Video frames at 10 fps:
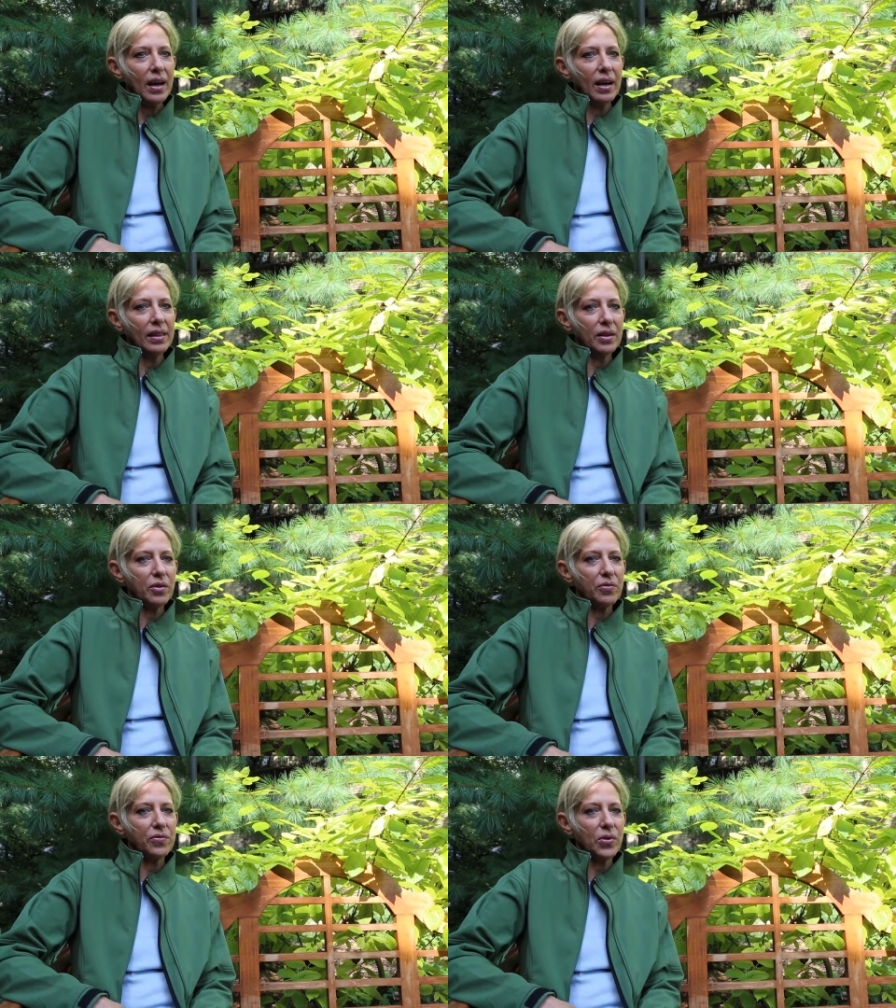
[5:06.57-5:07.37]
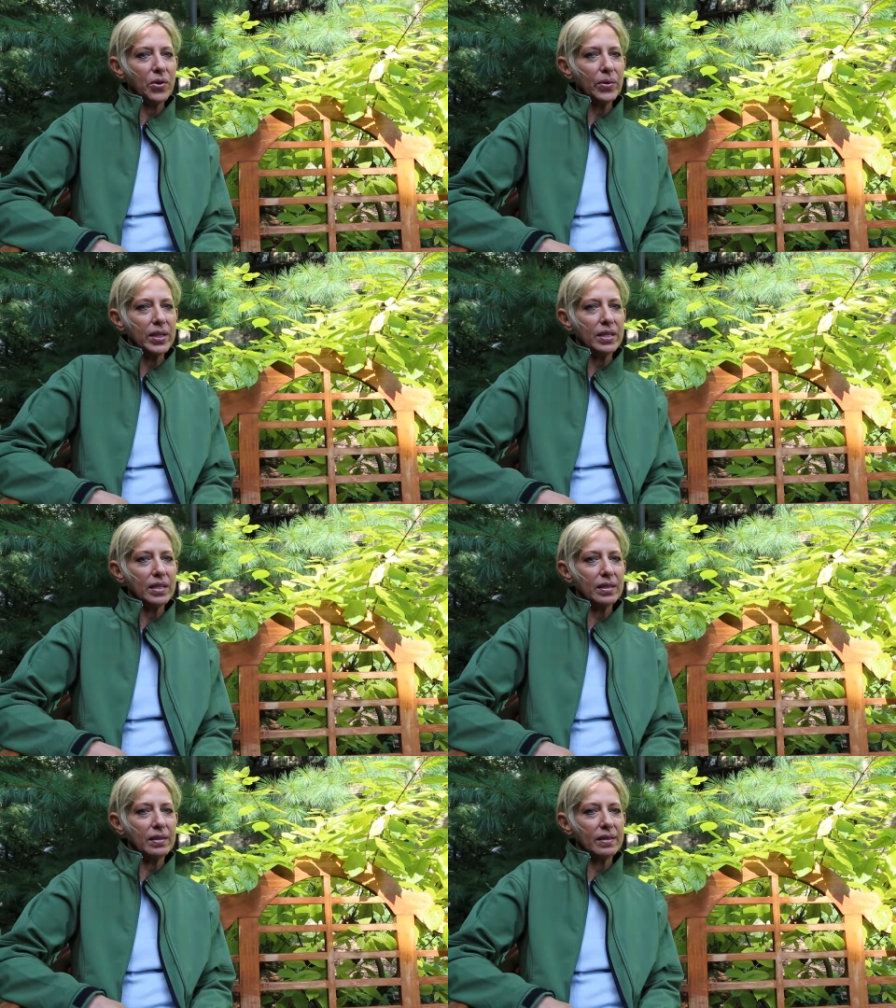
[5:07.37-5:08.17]
I look forward
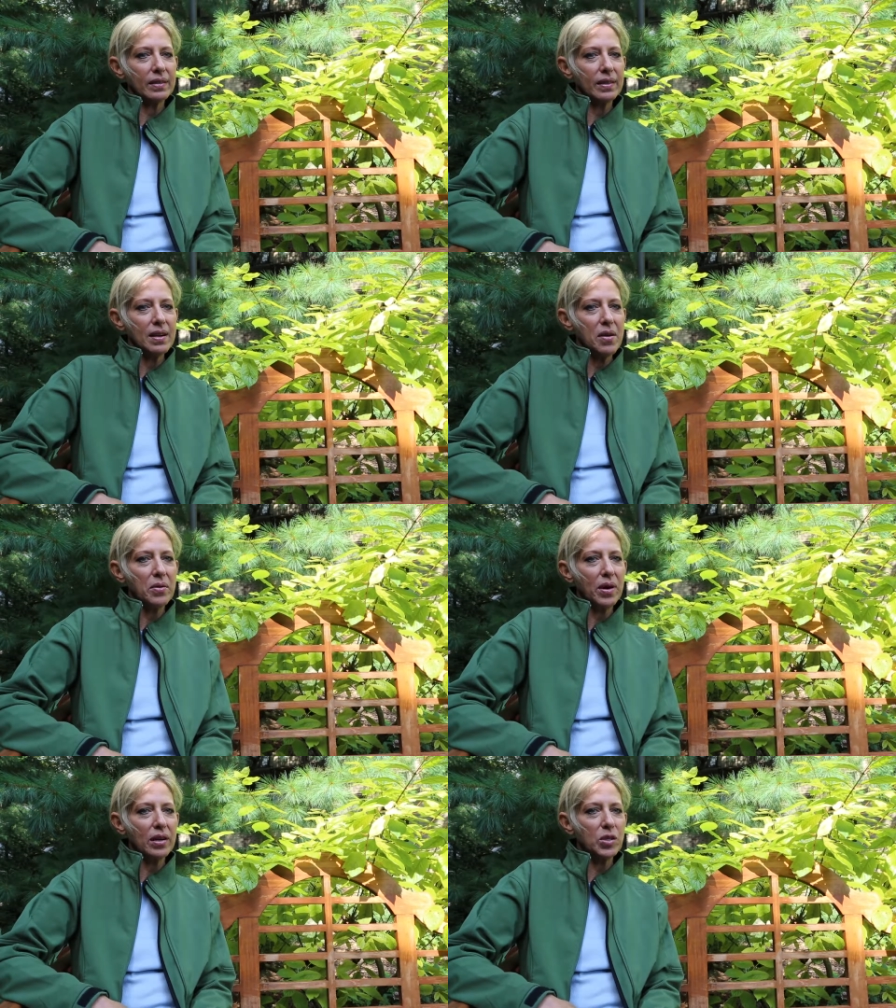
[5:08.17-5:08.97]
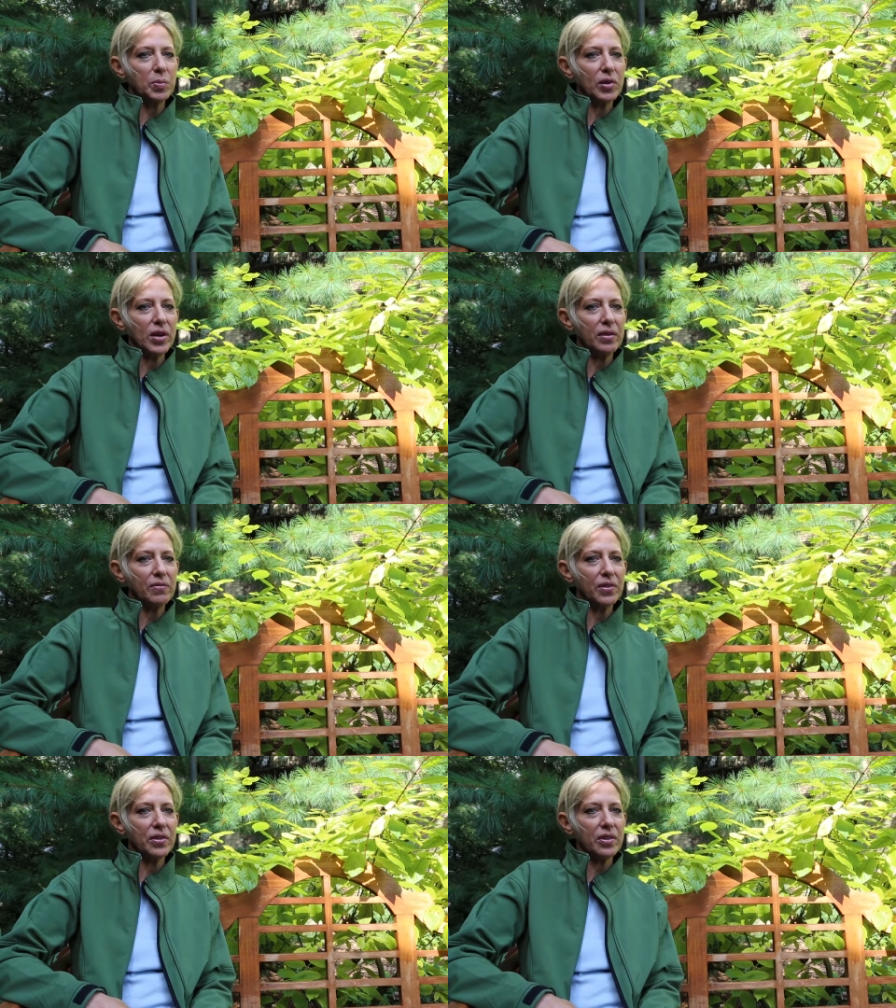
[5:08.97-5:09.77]
to you know exploring
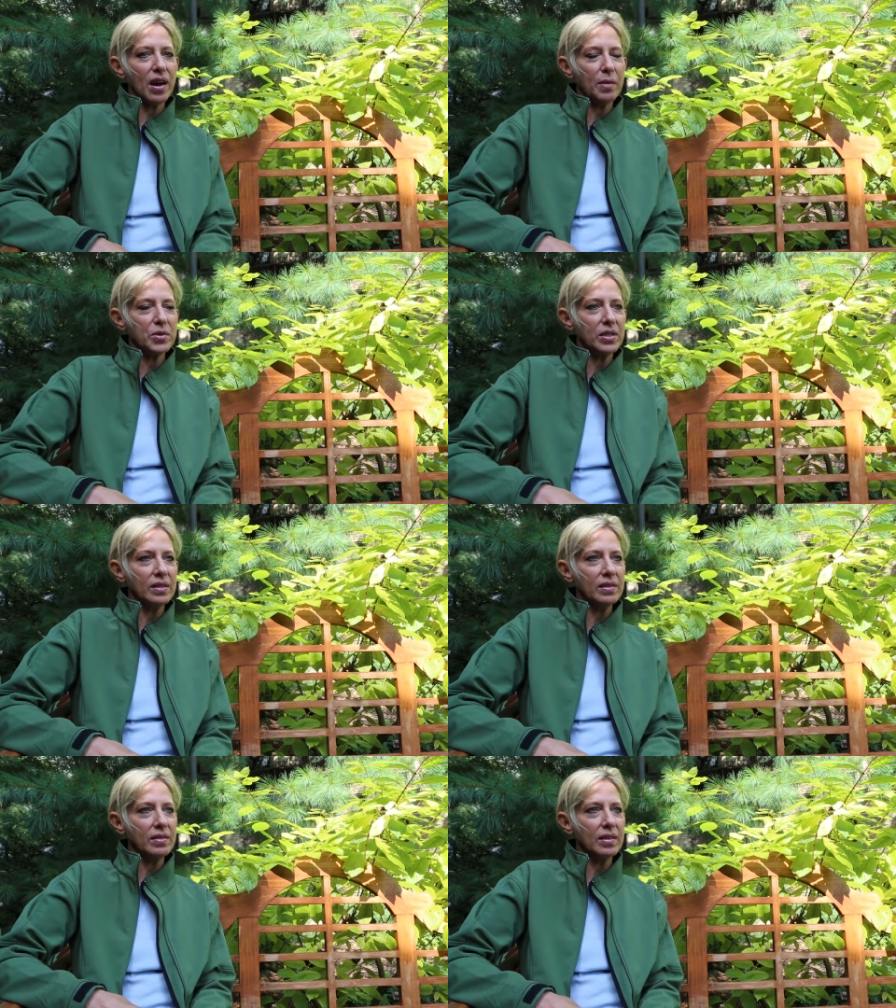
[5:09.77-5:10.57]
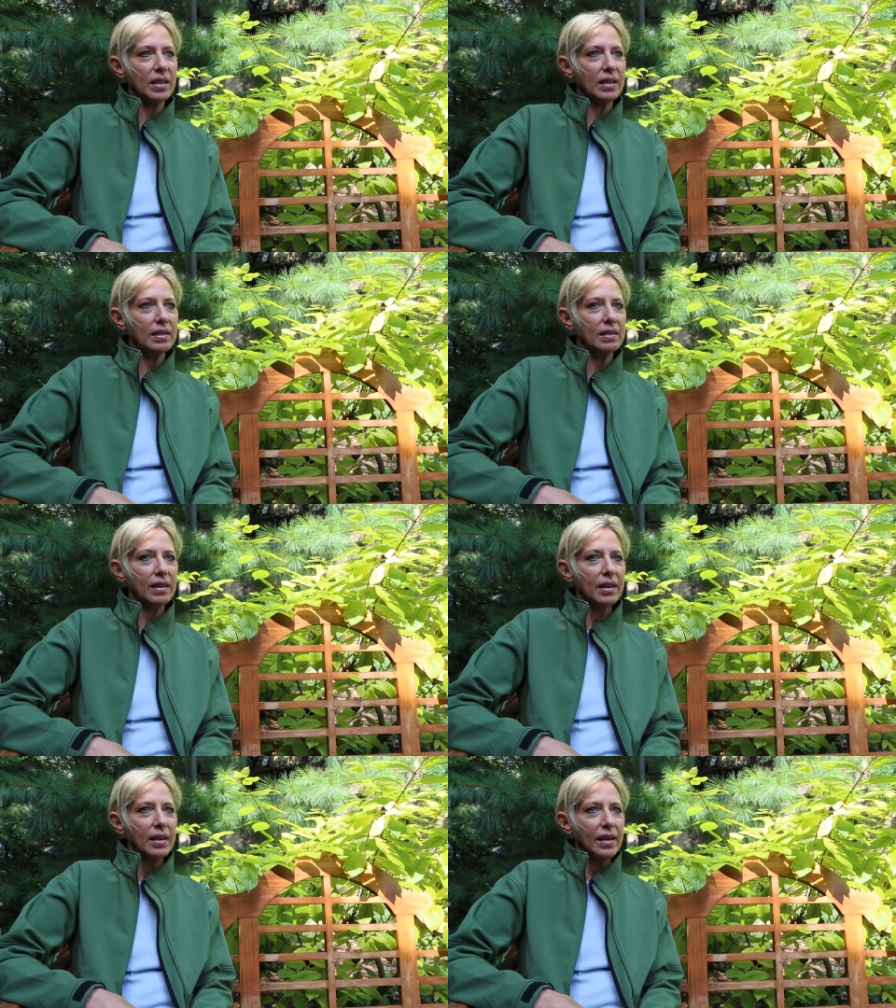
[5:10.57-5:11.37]
further options, and
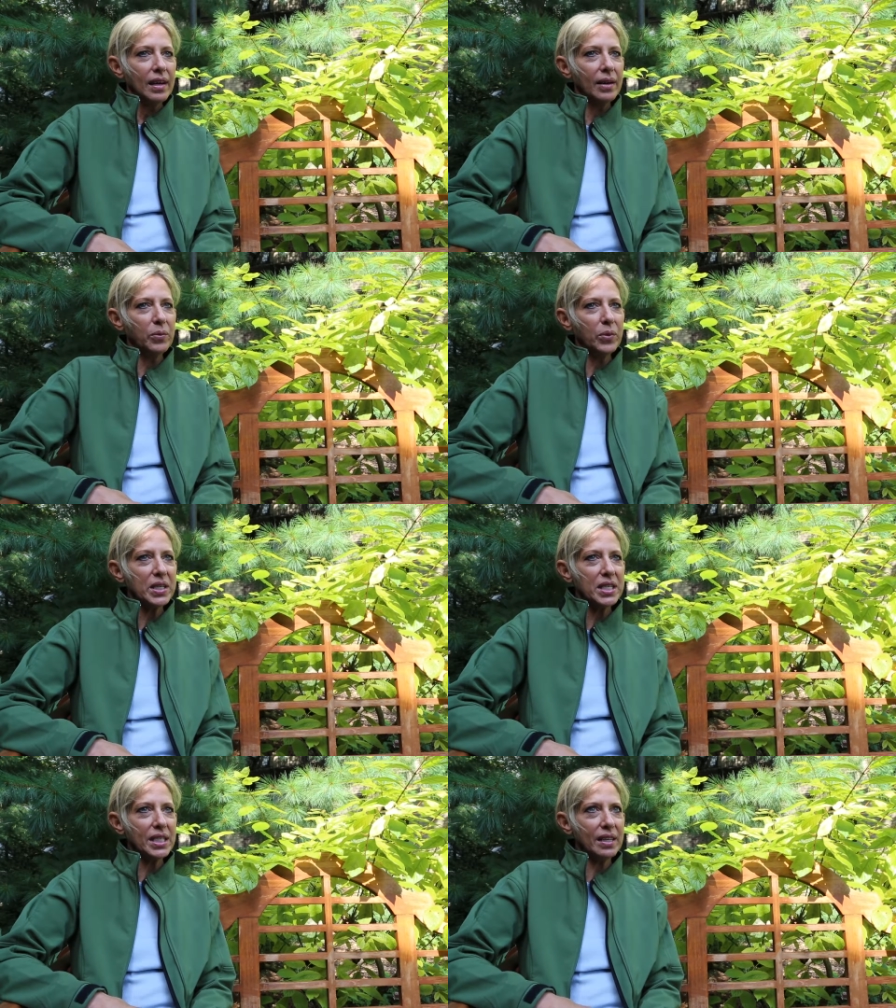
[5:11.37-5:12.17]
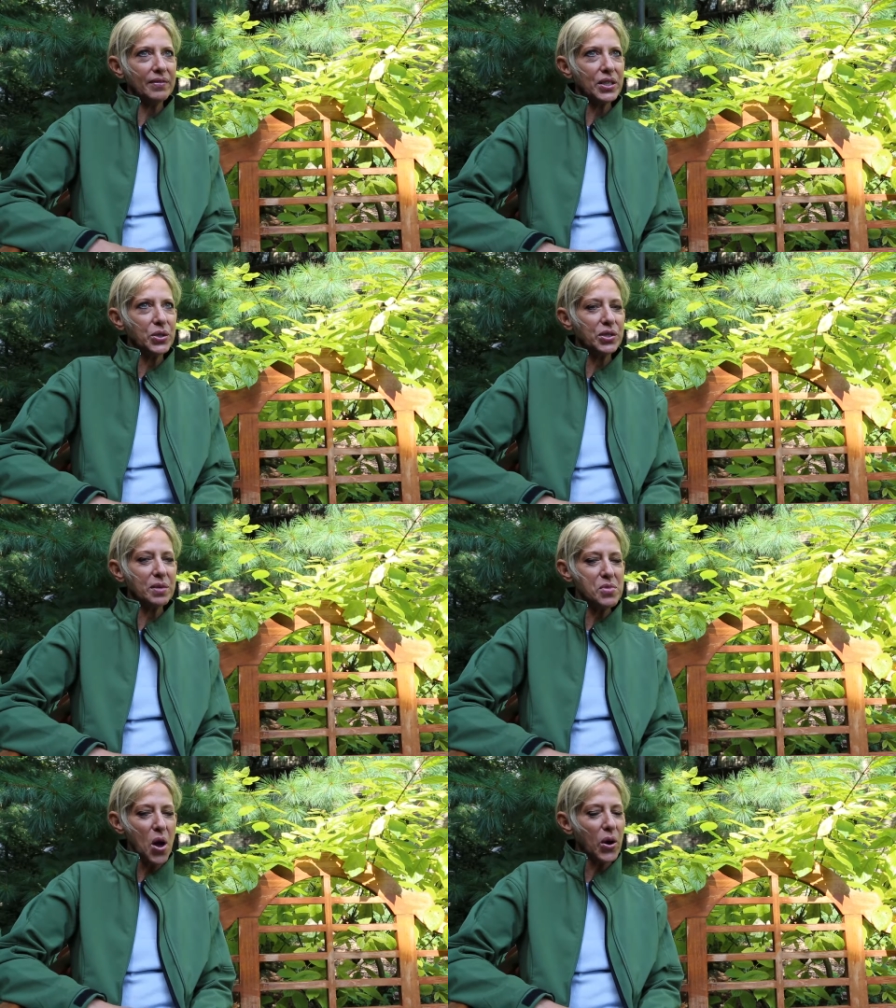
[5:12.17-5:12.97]
and we still have to do
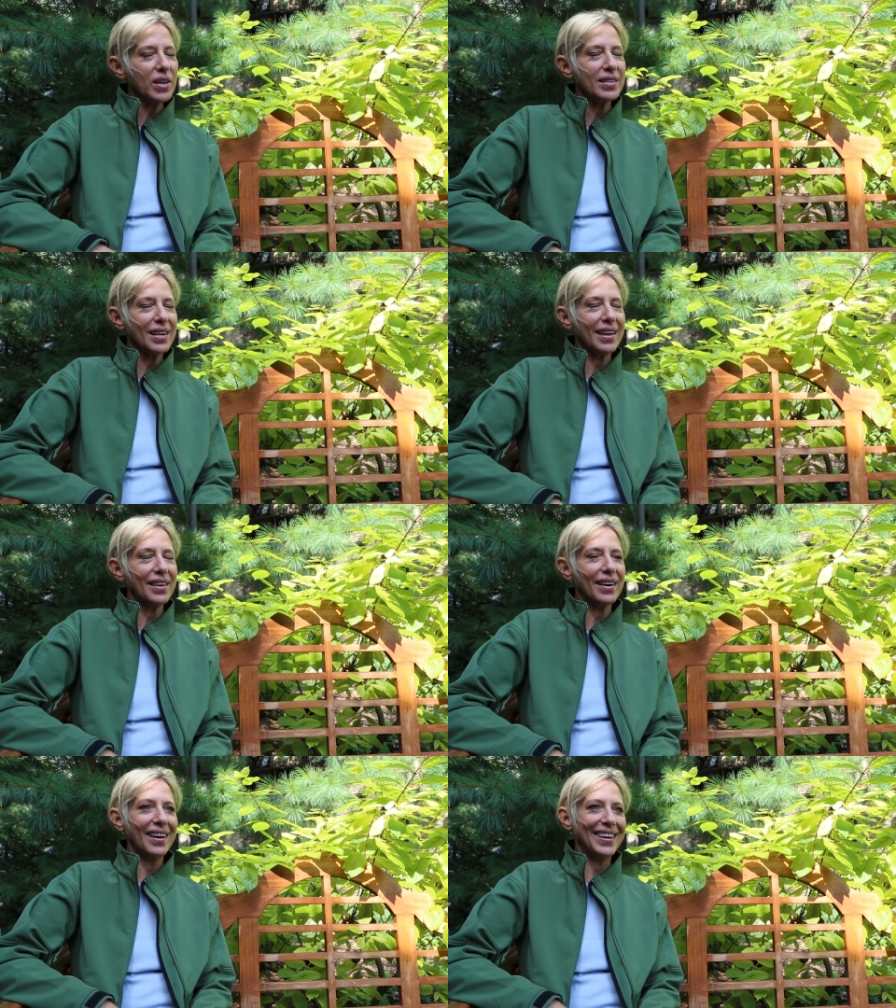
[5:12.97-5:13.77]
some yoga together.